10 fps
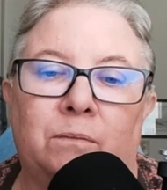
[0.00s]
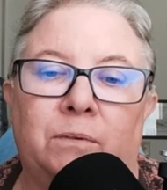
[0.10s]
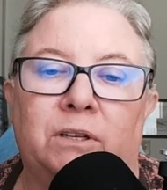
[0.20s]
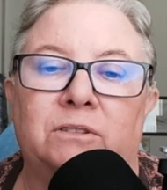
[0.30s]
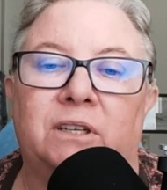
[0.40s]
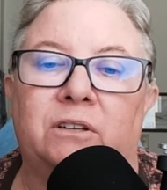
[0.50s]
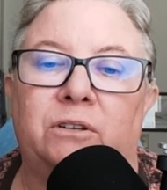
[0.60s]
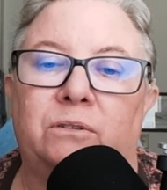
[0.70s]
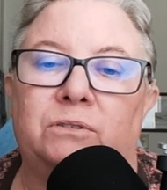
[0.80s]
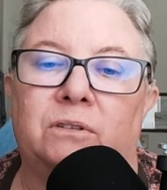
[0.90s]
wheelchair
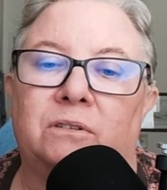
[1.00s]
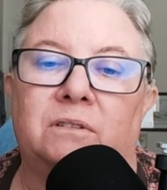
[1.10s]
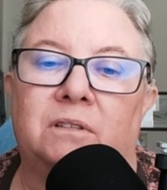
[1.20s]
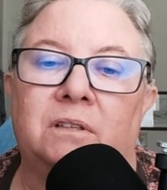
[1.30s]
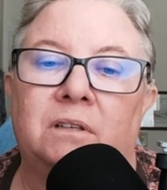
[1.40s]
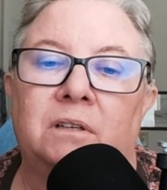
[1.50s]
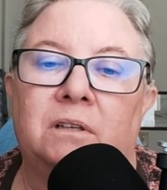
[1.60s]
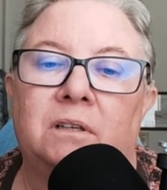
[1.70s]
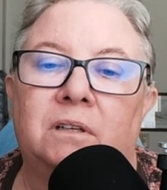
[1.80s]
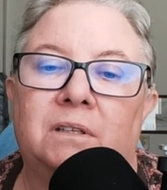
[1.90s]
users
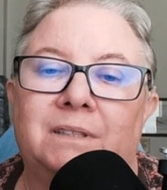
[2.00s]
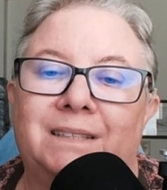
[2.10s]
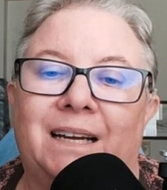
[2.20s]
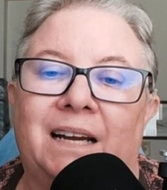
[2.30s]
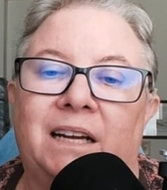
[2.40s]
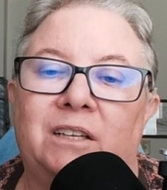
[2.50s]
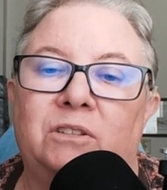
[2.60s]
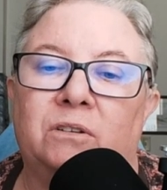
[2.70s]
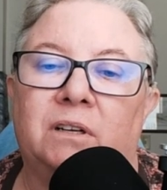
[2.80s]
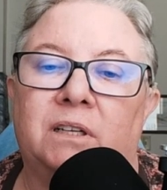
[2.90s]
die
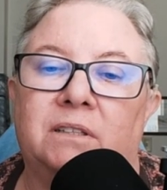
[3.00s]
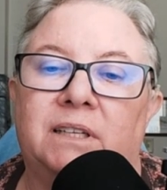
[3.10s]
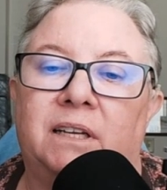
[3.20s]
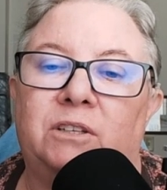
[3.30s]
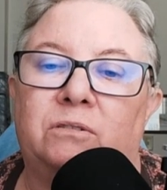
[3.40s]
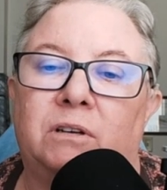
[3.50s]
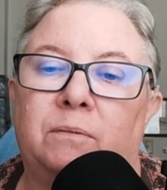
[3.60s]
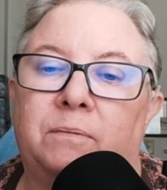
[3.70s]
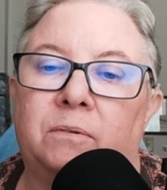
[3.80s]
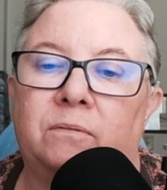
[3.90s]
during day
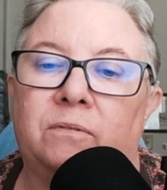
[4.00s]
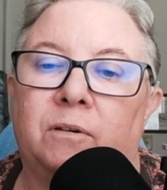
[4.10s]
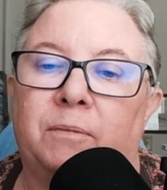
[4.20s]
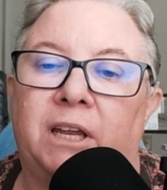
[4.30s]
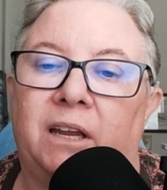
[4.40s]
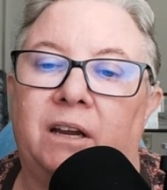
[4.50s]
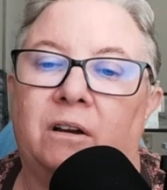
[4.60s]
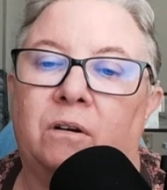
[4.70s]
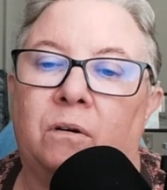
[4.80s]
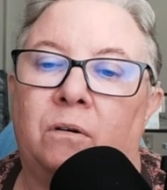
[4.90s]
trip from
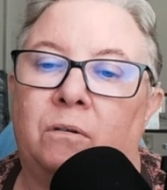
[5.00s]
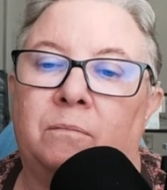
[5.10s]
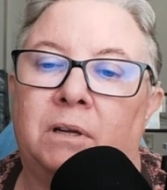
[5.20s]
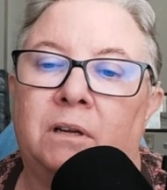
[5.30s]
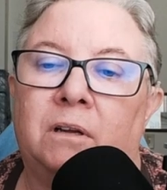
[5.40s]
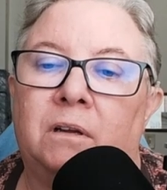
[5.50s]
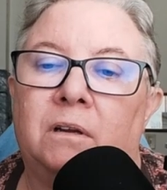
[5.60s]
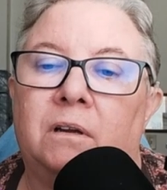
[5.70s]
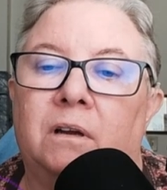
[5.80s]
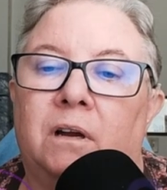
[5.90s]
care home
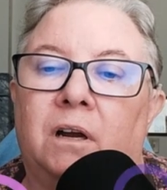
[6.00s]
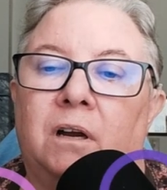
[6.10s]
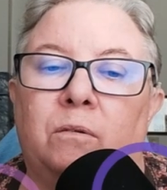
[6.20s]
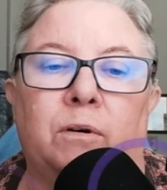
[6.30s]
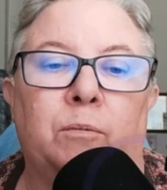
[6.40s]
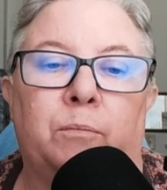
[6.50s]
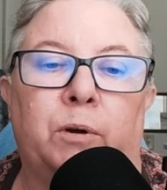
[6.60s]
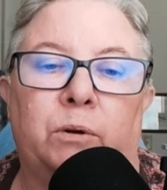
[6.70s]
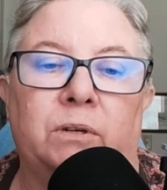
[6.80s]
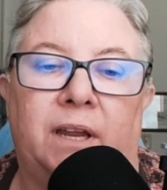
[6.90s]
uh, when
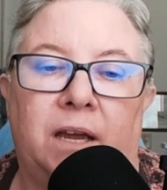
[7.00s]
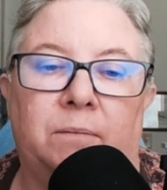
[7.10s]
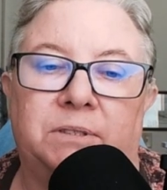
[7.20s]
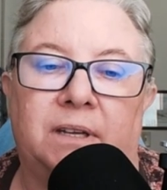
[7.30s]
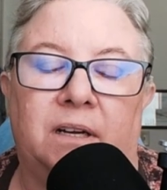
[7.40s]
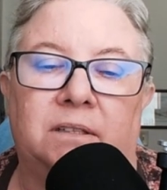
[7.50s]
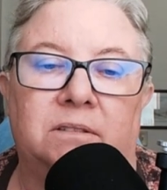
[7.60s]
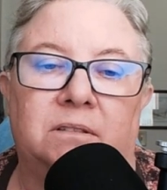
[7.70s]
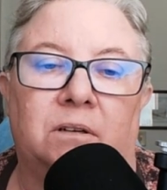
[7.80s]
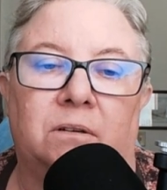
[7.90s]
boat
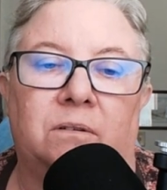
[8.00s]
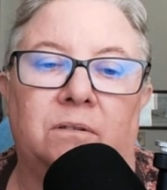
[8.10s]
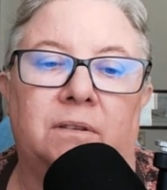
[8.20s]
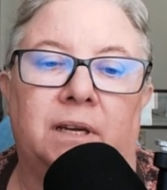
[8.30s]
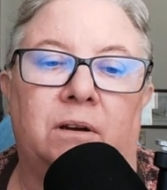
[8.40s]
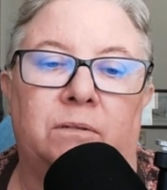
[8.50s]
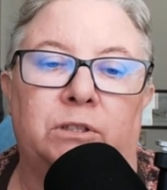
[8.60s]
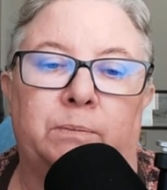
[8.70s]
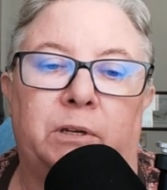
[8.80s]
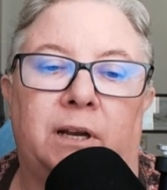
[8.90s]
capsized. So that
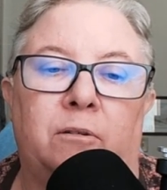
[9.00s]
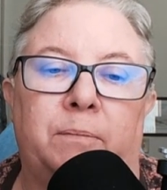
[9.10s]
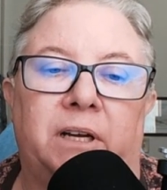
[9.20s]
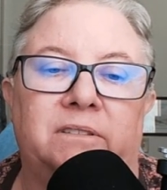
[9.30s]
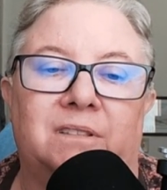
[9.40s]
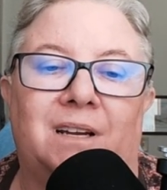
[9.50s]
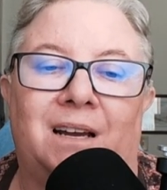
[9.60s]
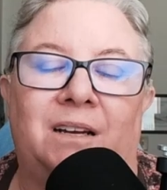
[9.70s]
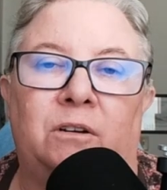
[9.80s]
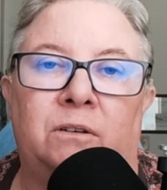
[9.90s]
was put out by
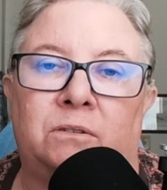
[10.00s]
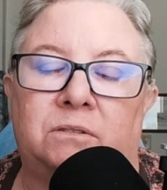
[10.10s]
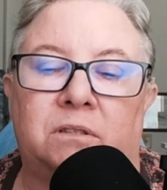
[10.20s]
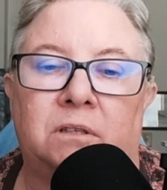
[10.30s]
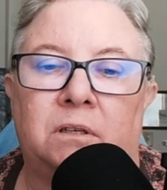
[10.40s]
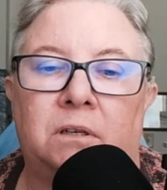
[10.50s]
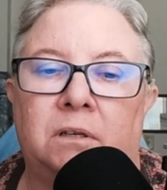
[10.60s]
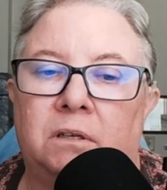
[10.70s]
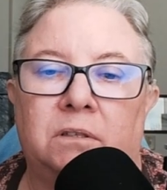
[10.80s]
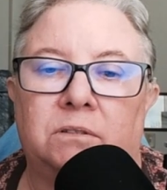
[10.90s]
Sky News.
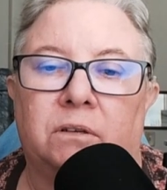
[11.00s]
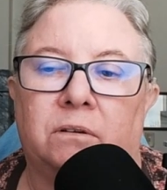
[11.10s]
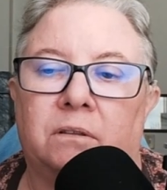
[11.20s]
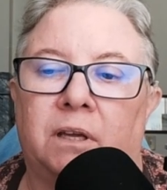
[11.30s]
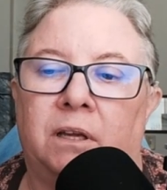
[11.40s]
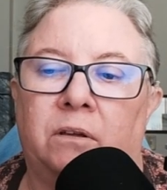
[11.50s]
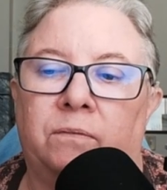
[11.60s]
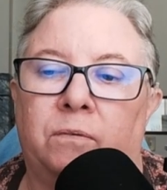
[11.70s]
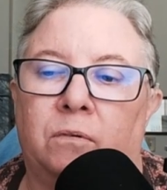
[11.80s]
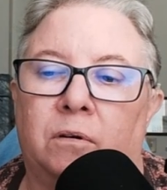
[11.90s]
So thank
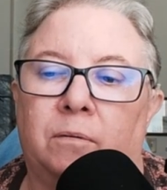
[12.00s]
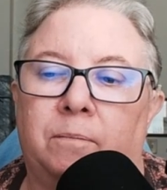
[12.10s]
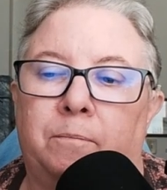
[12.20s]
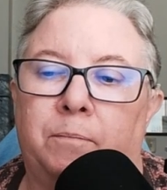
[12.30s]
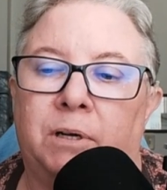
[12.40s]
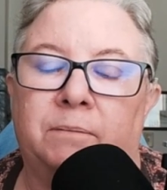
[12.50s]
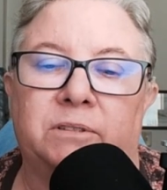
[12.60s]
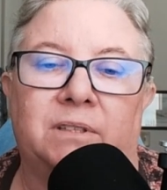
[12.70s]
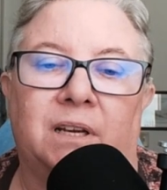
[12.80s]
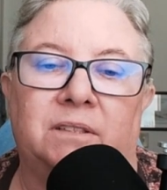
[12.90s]
you for
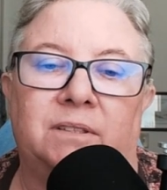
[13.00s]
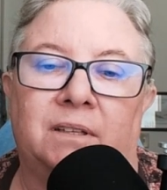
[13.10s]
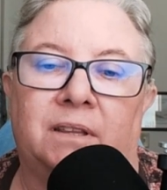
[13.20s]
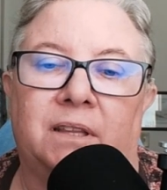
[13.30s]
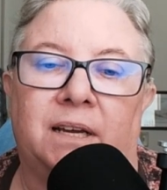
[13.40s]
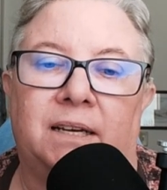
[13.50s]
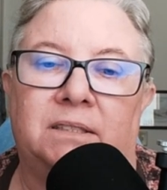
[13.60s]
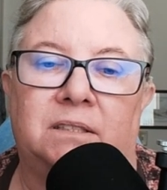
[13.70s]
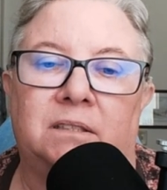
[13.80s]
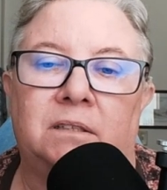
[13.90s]
publicizing
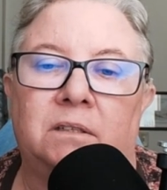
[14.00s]
that.